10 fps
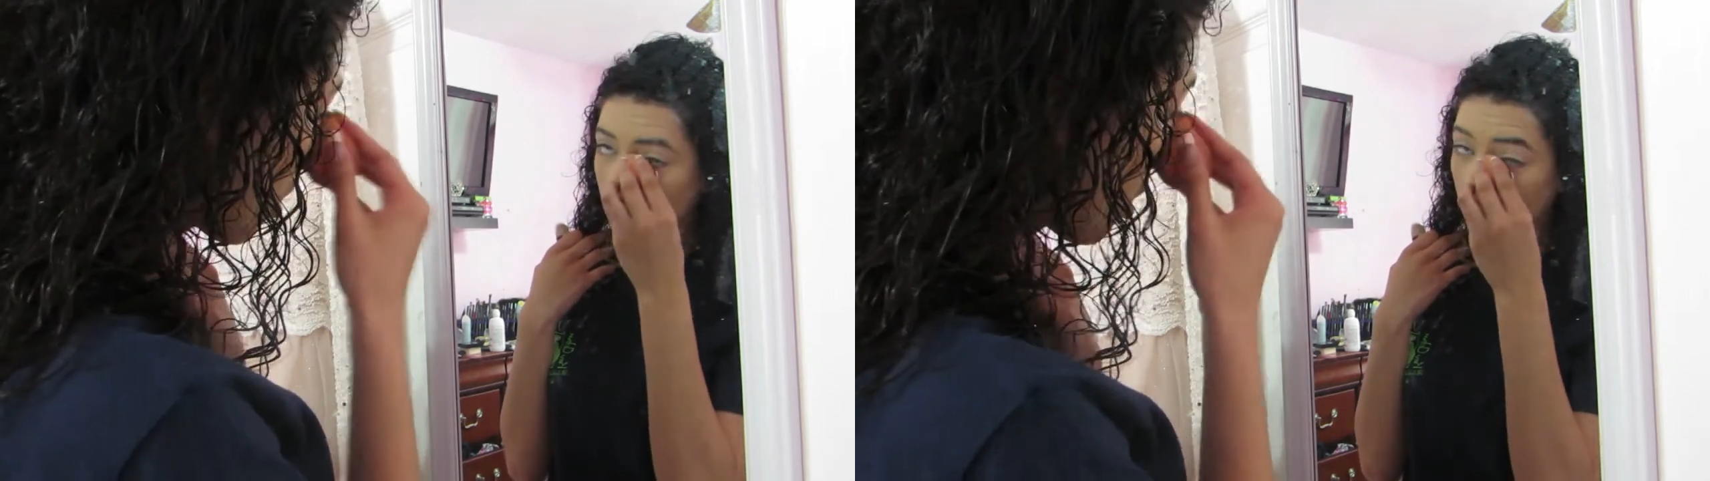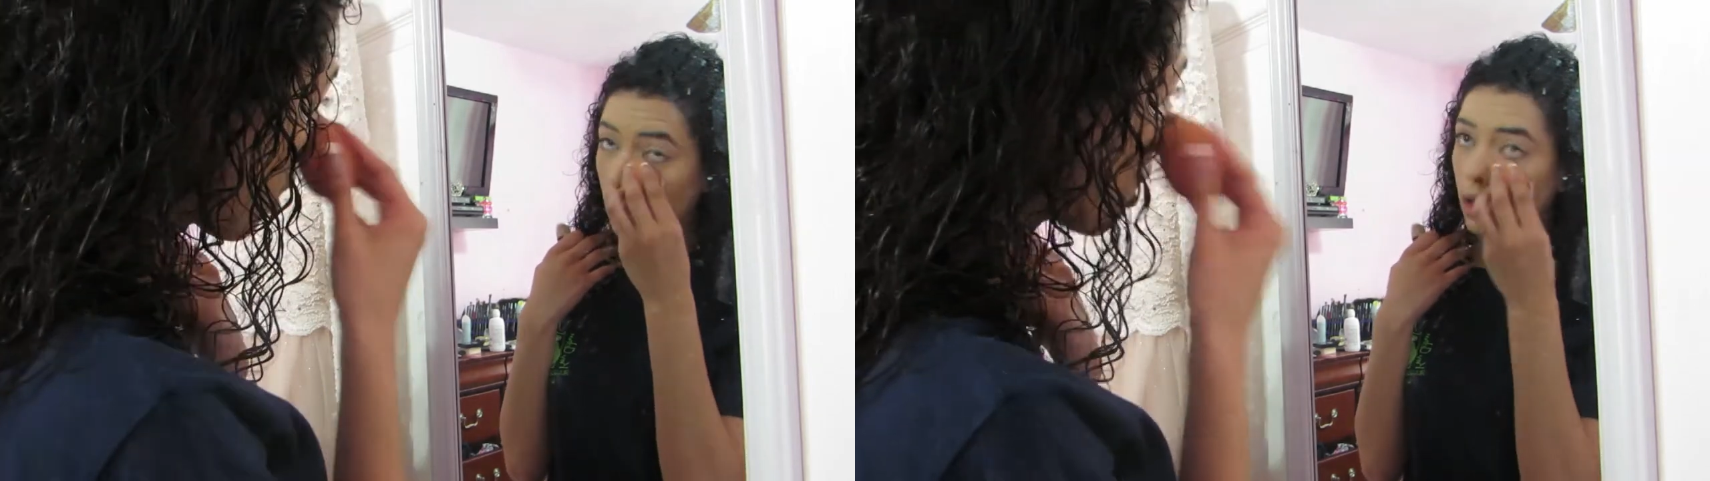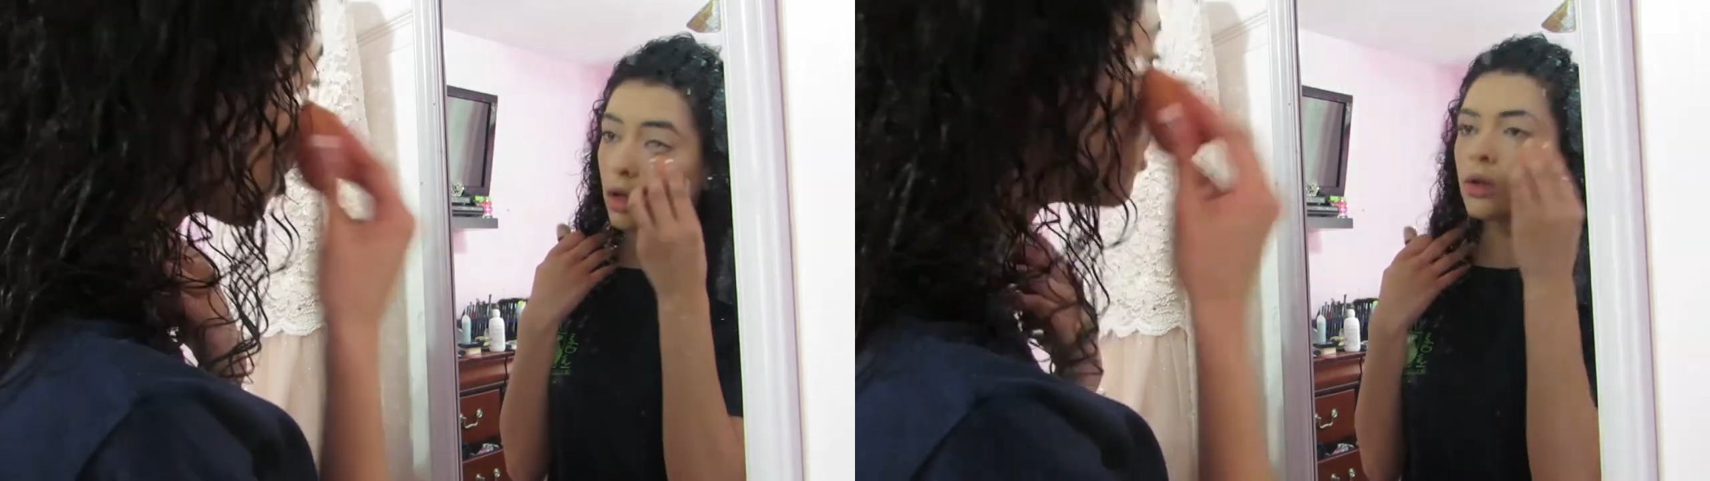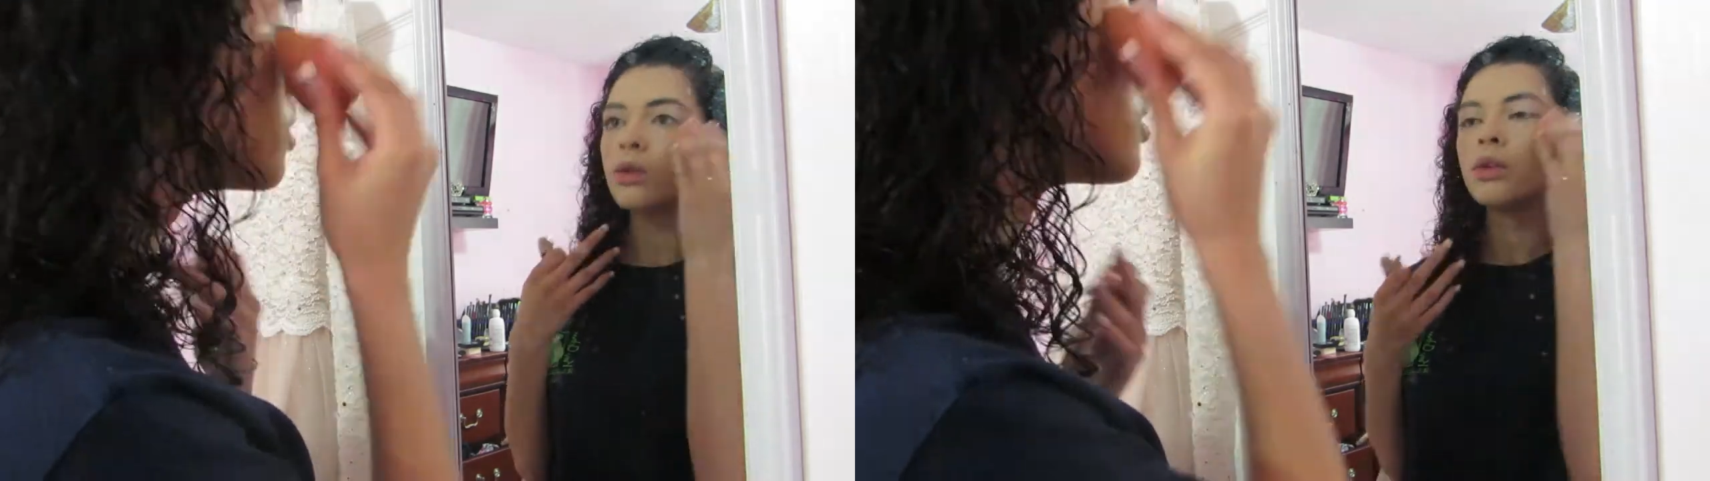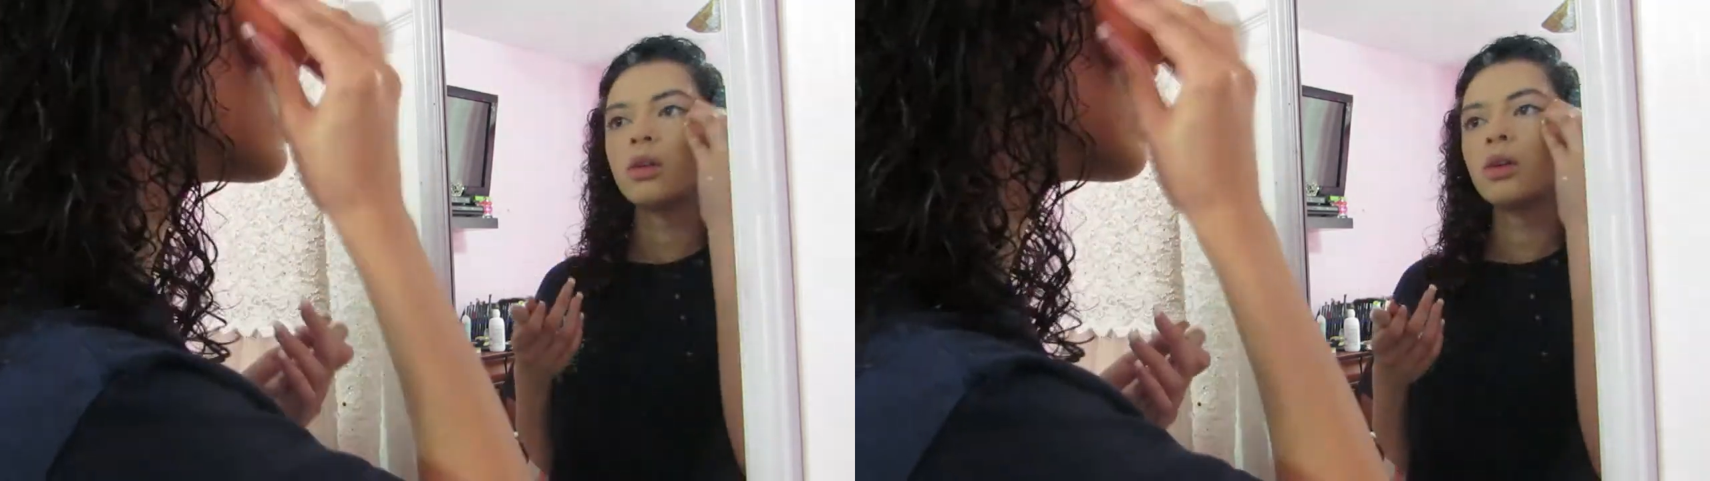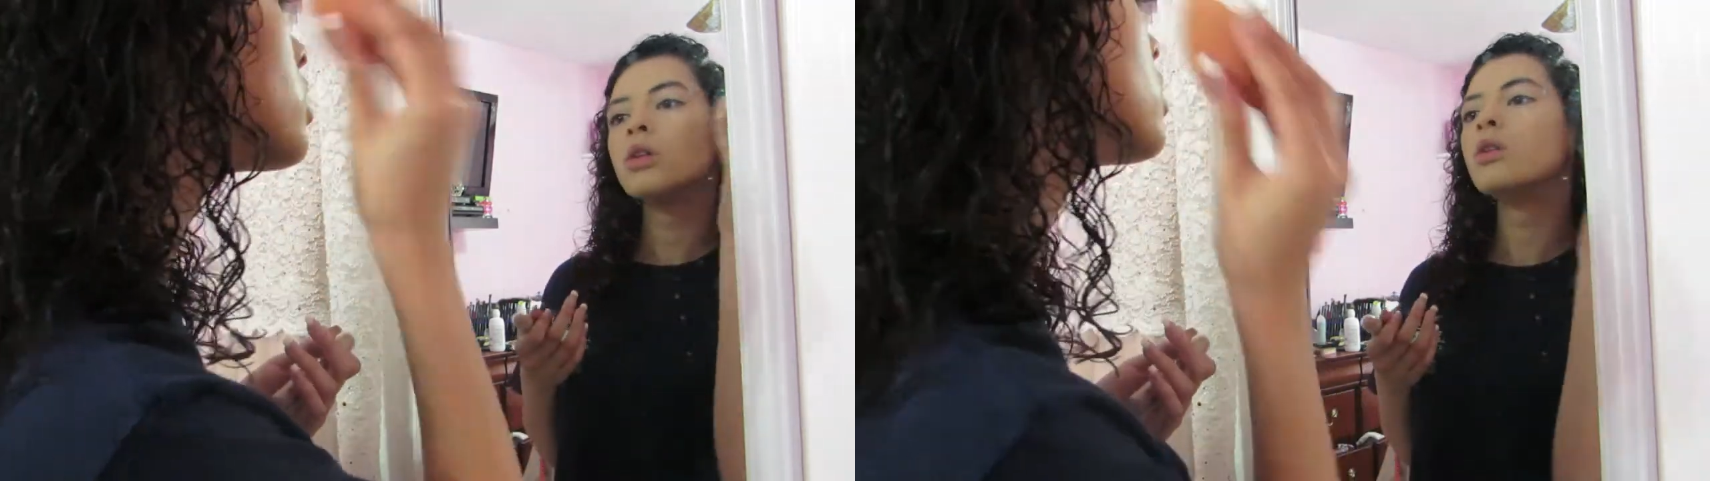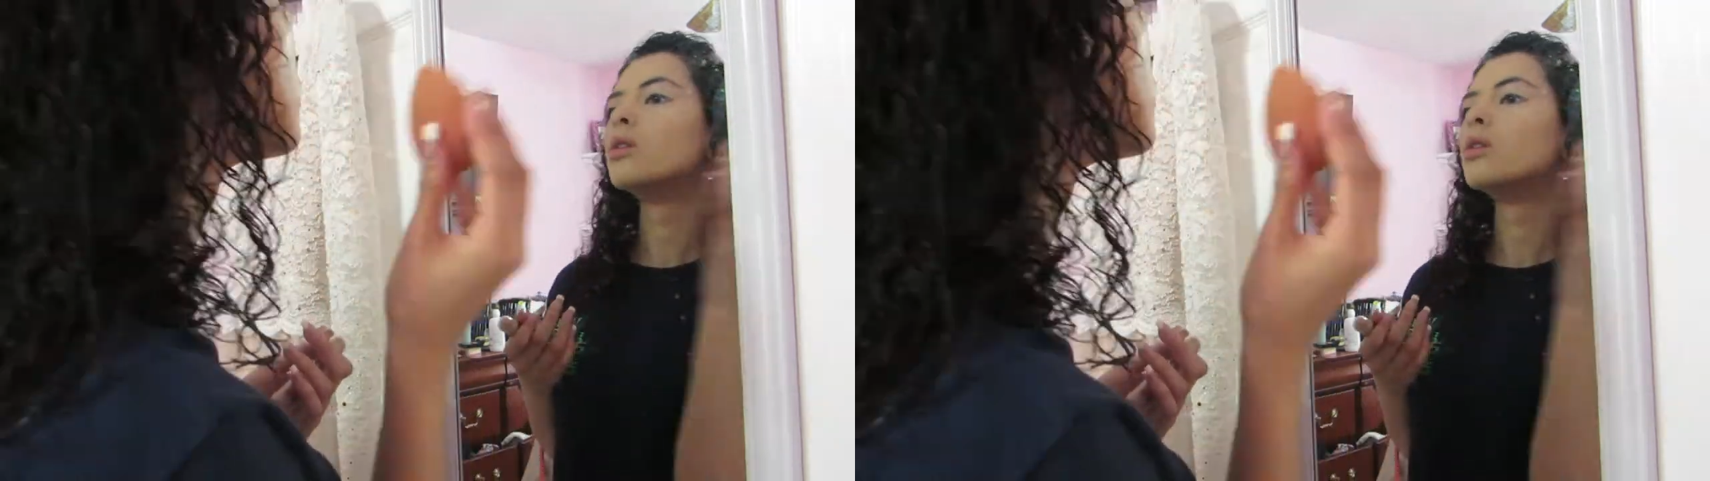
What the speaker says: to realize that it's something